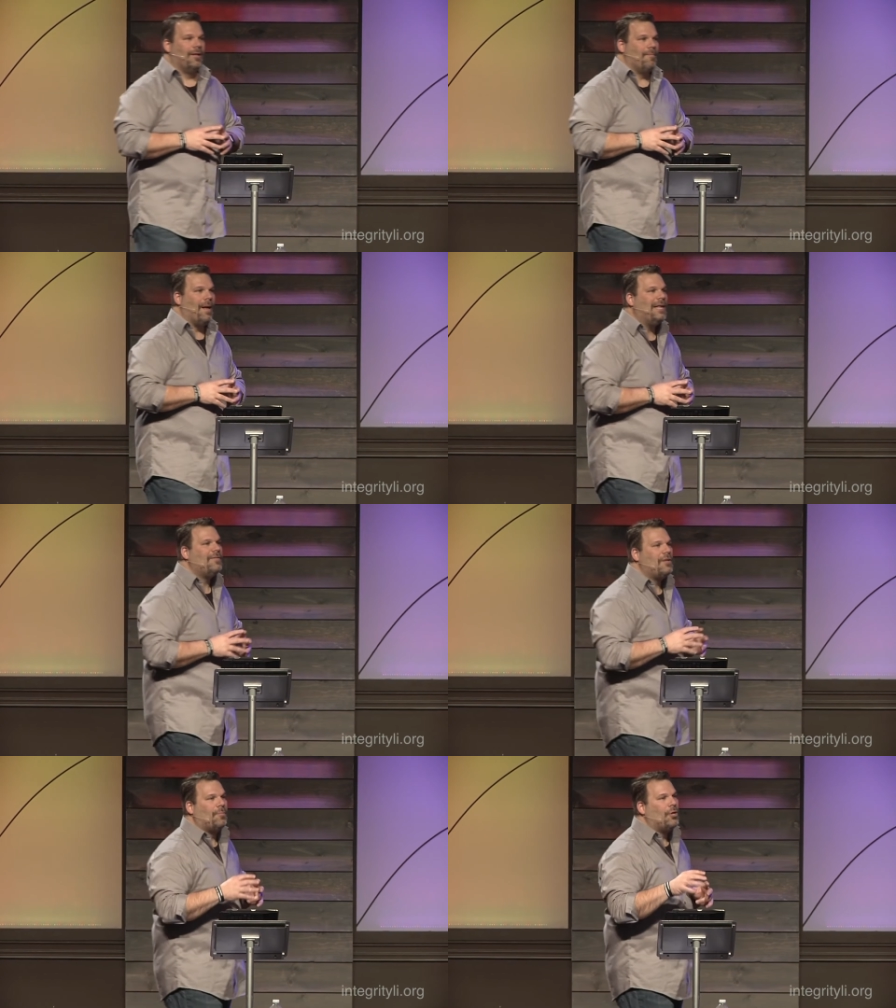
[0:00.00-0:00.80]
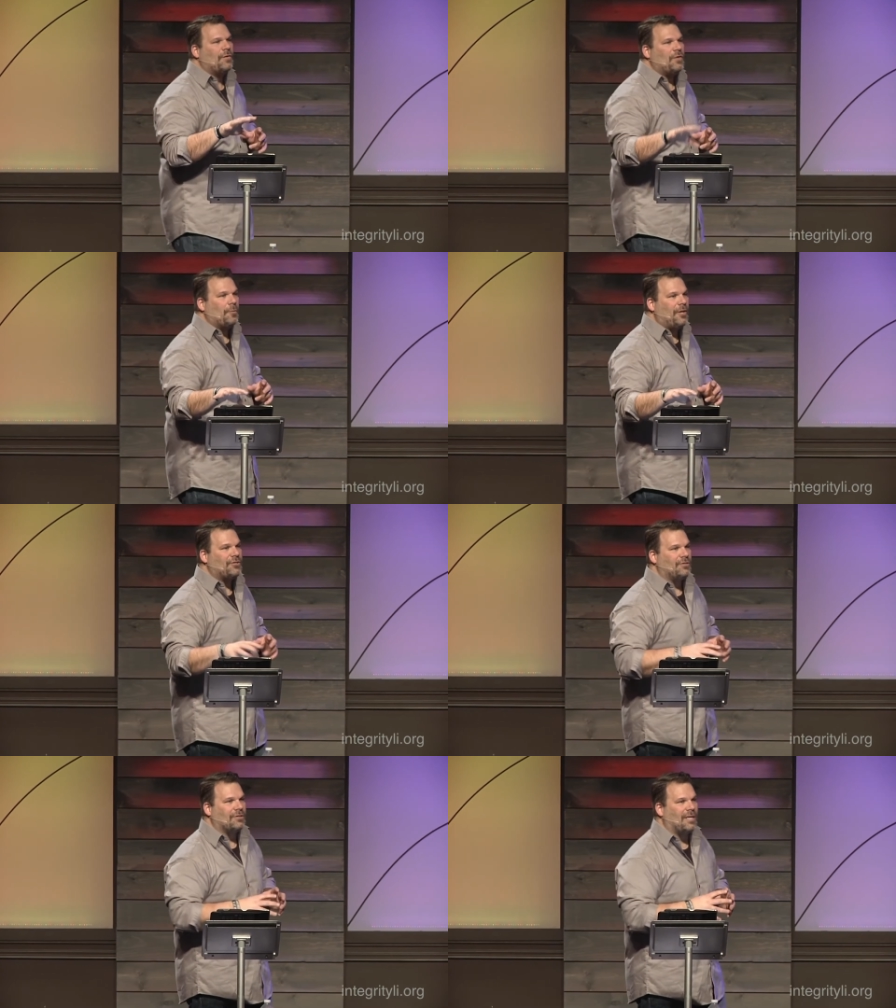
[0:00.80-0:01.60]
Many of the beautiful
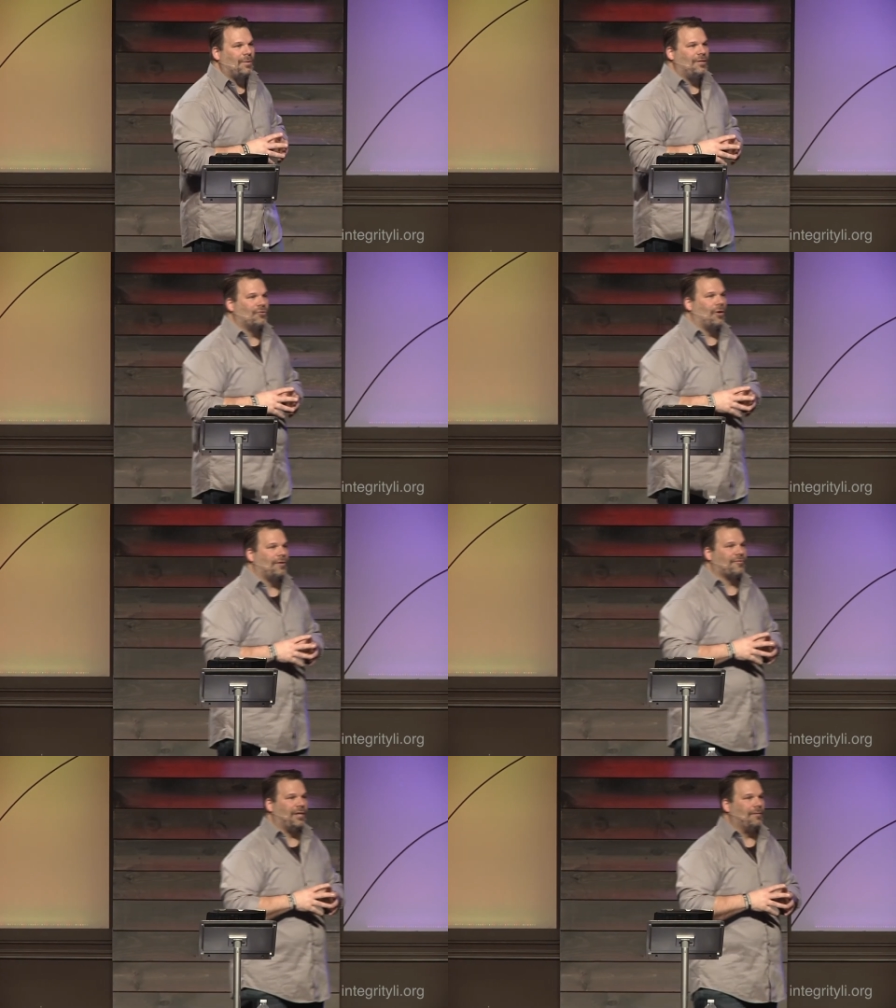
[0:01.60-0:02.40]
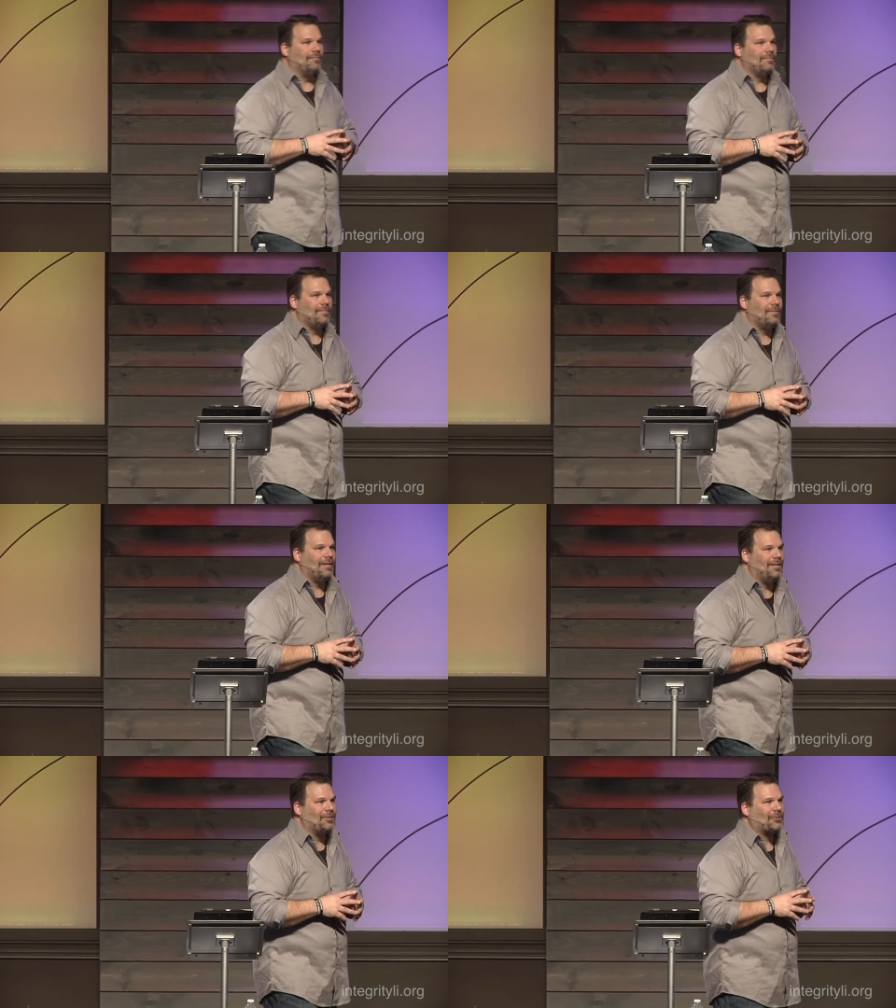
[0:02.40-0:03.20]
epistles that we draw from
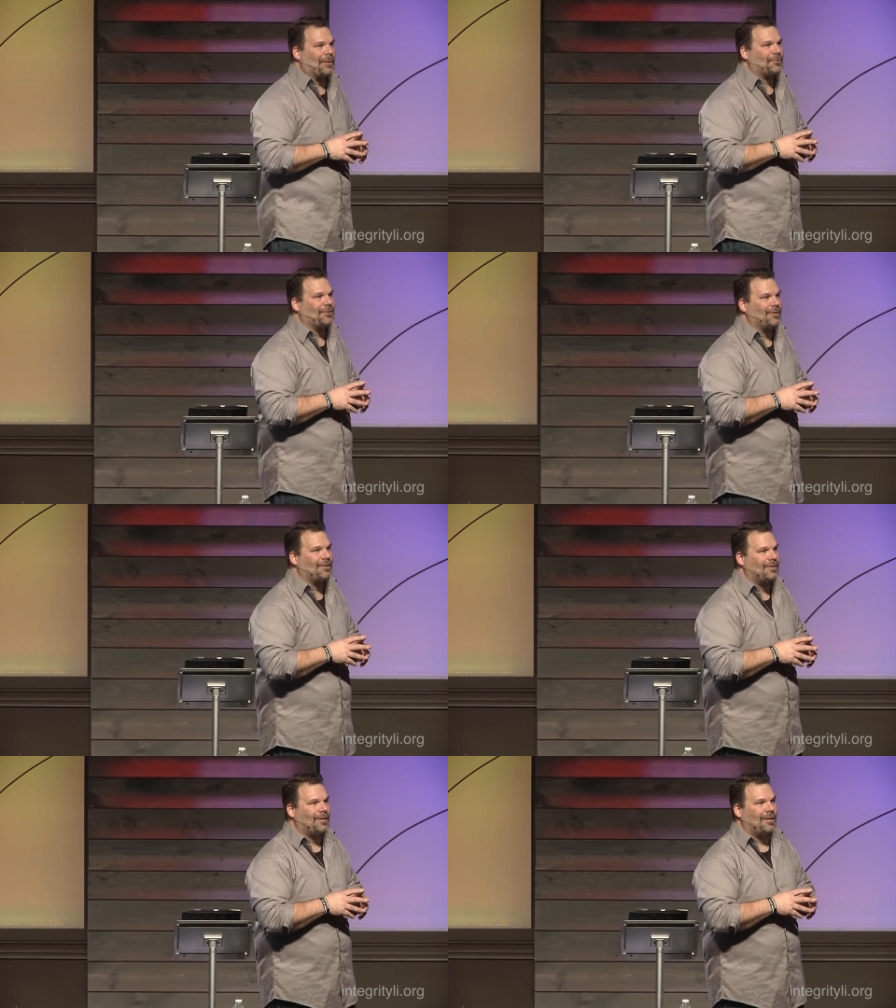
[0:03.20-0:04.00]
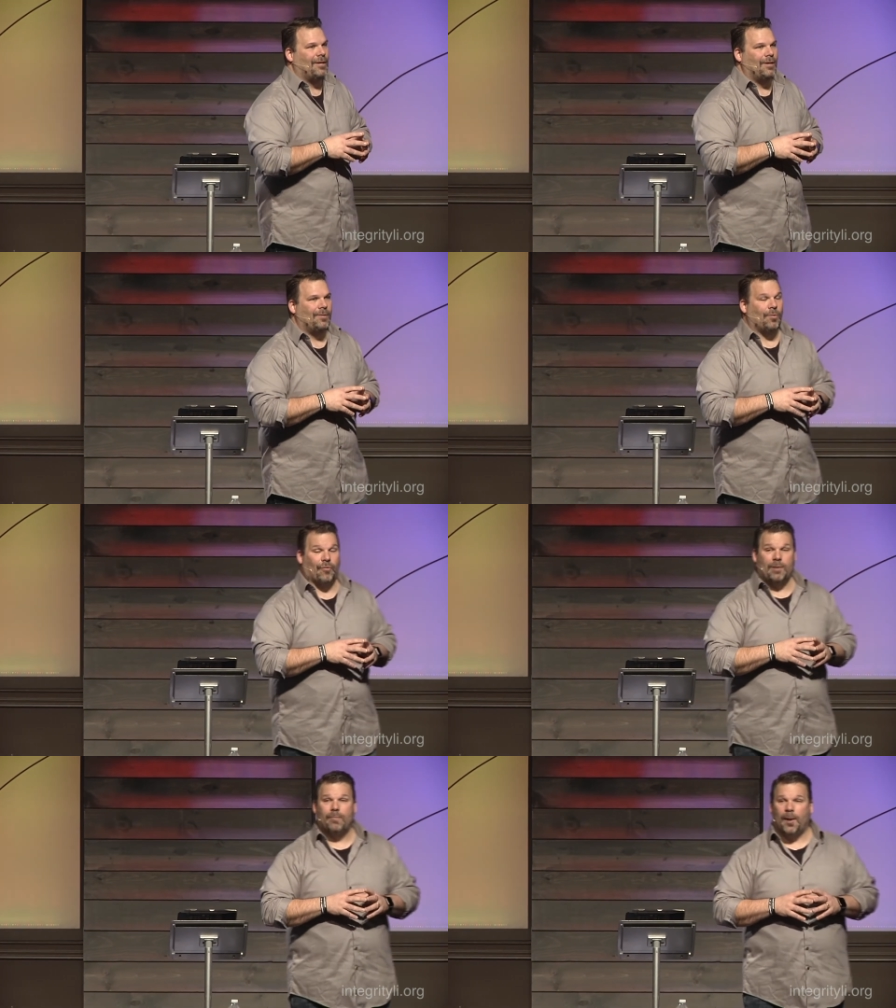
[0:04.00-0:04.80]
in the scripture were
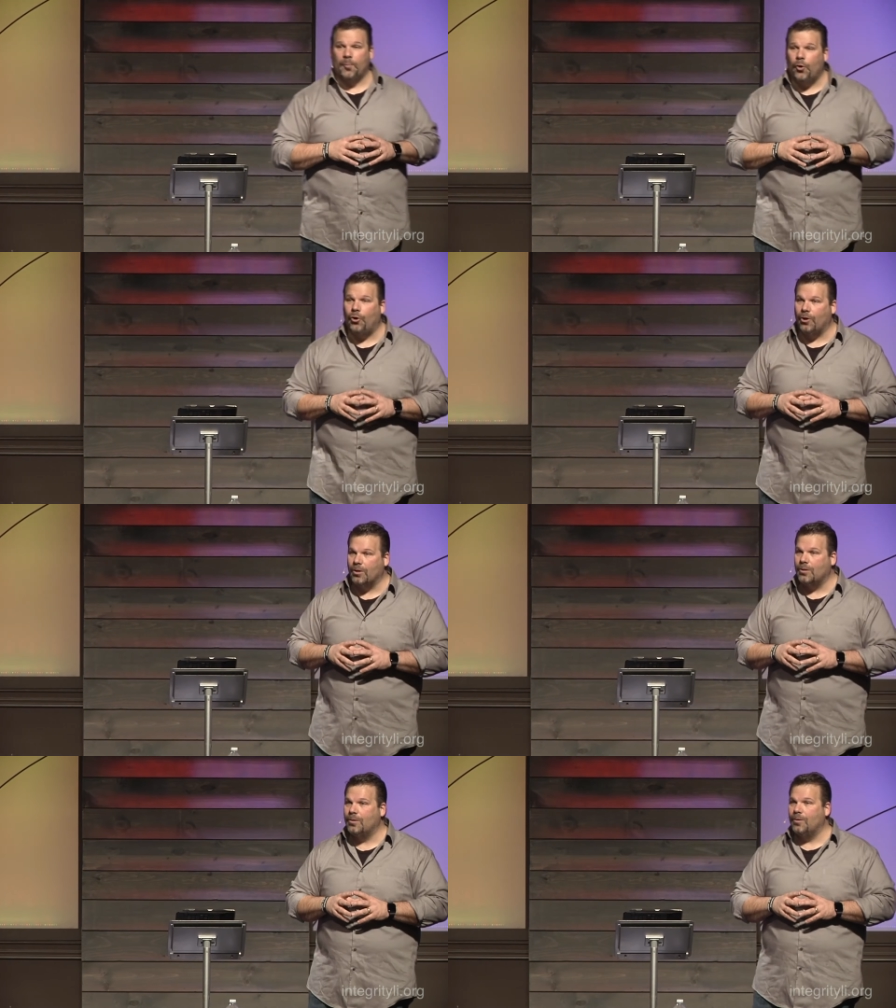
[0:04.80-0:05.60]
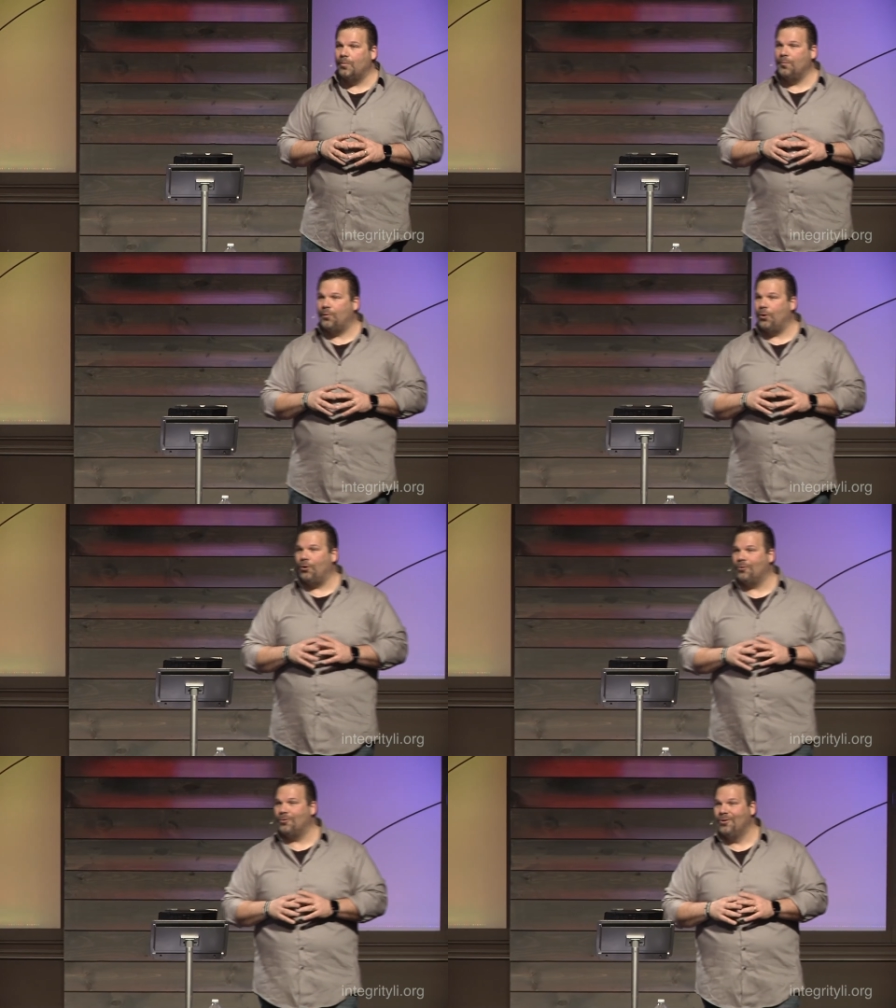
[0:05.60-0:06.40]
written by Paul when
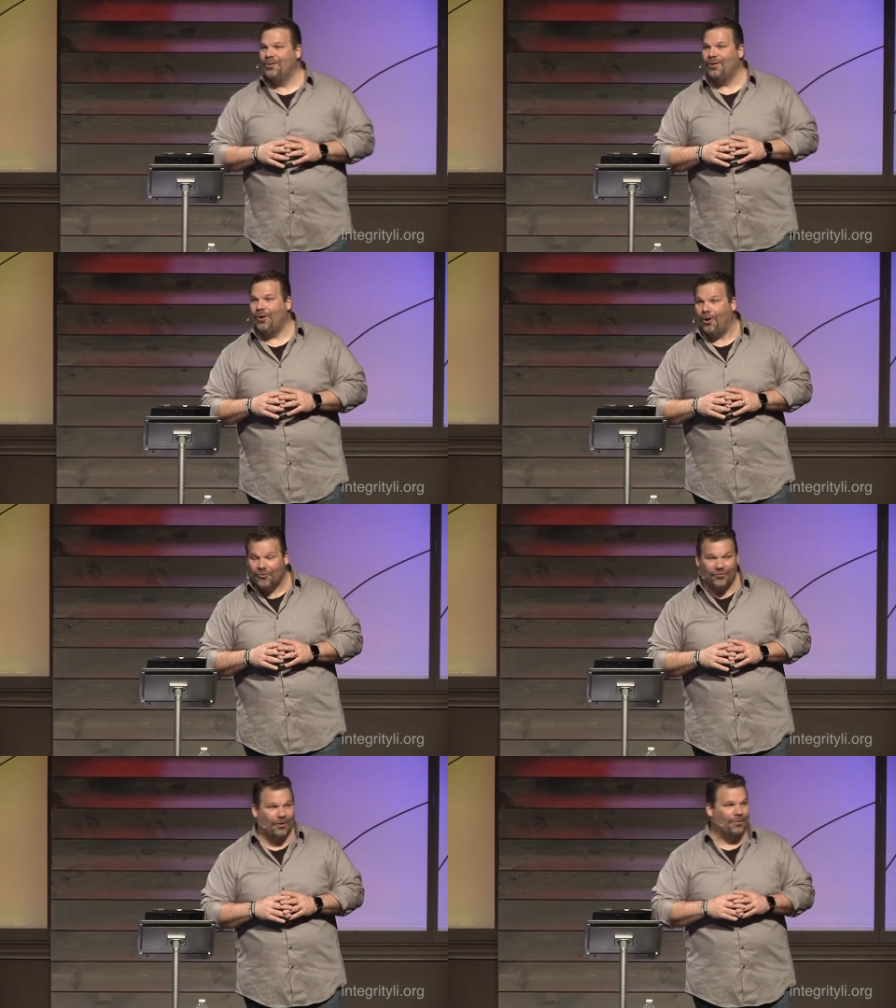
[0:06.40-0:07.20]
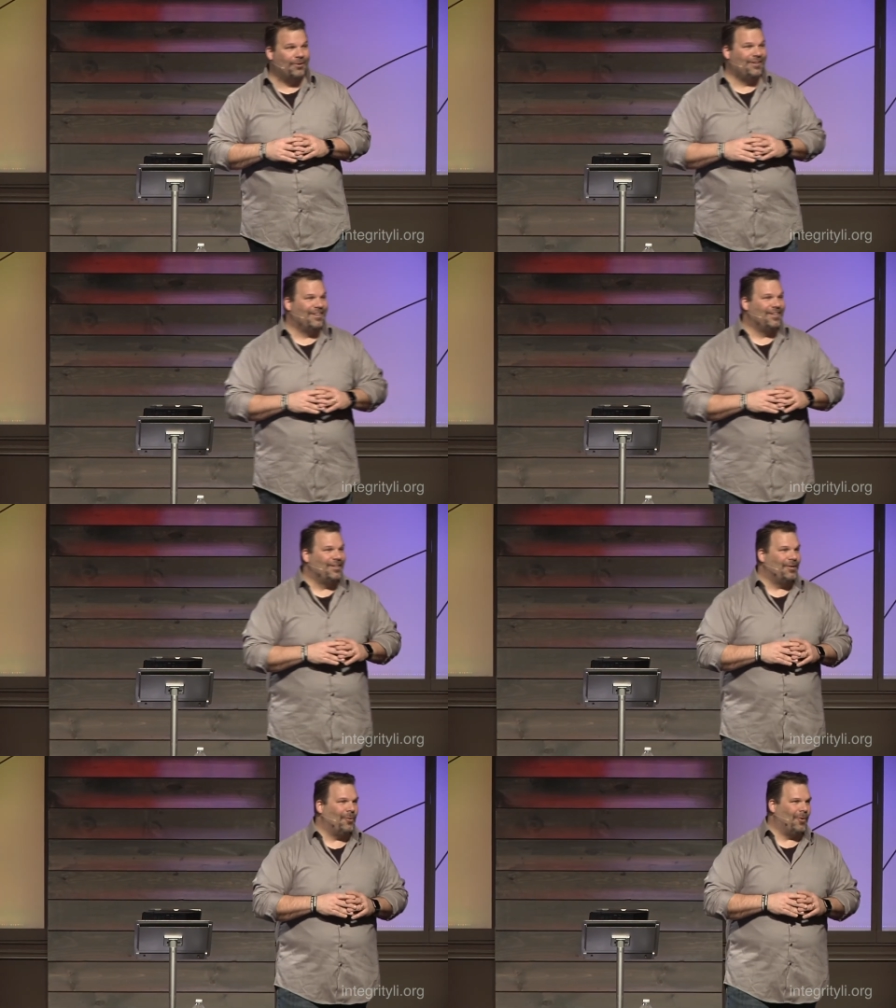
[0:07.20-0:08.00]
Paul also
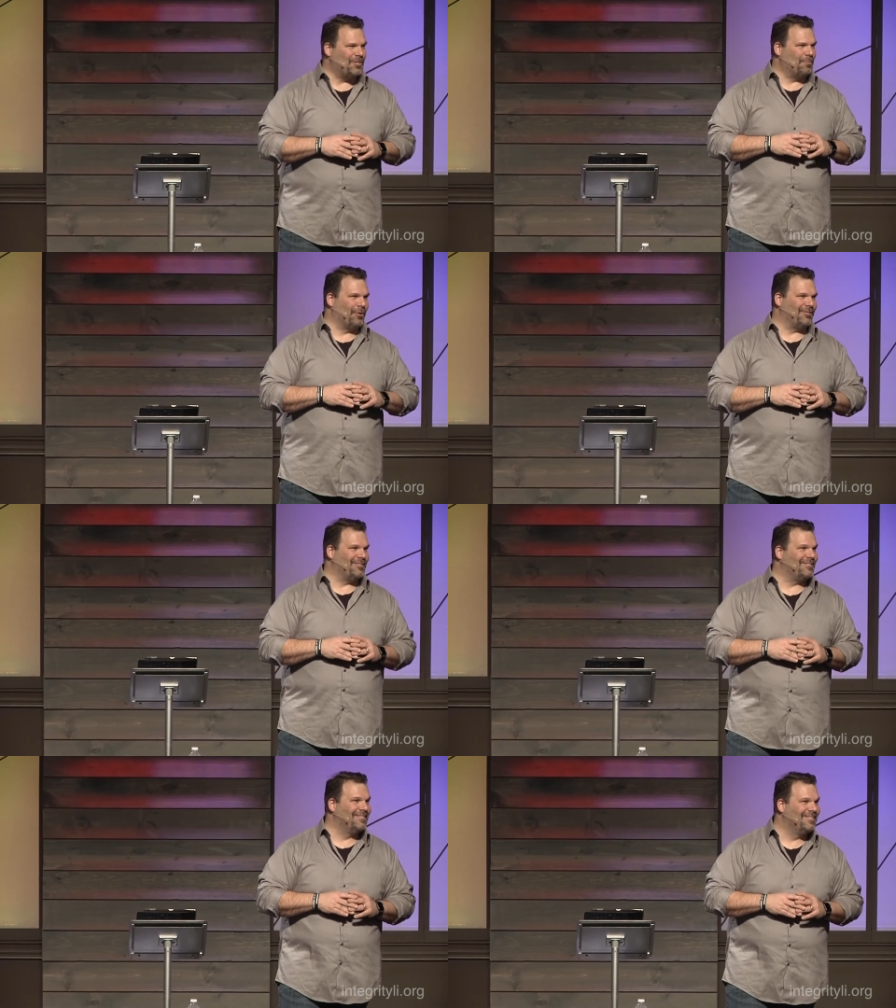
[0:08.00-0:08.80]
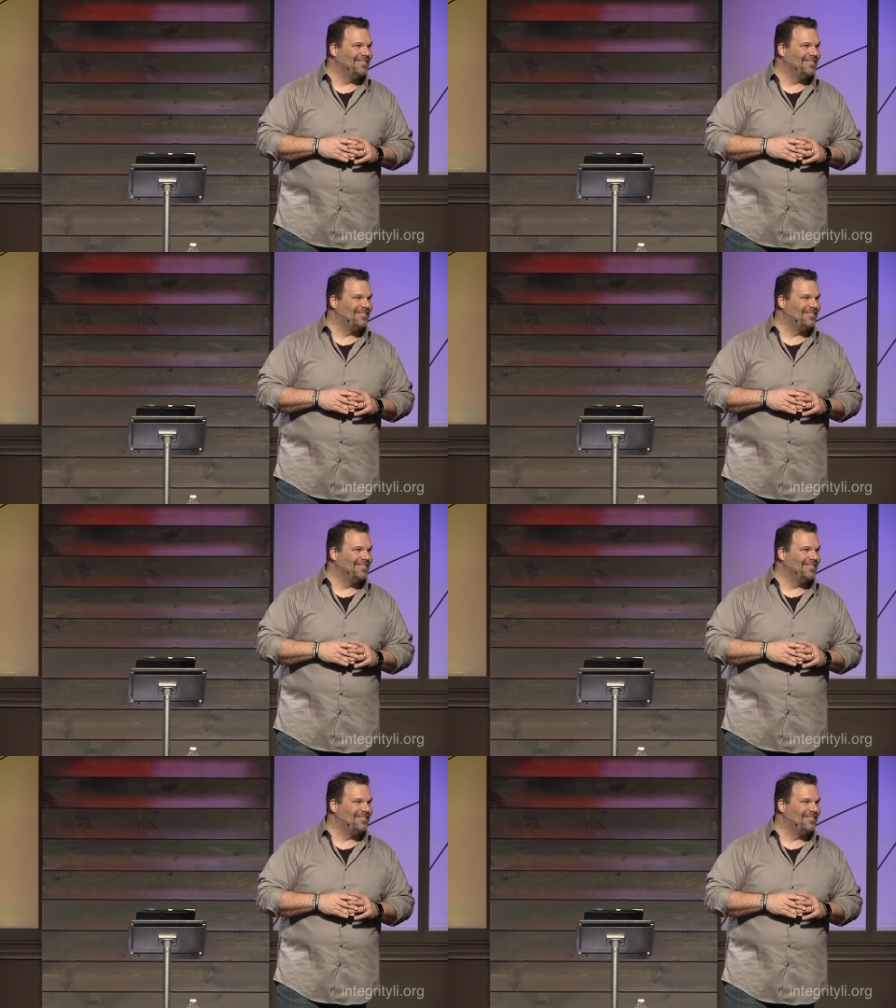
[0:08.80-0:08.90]
was in prisons.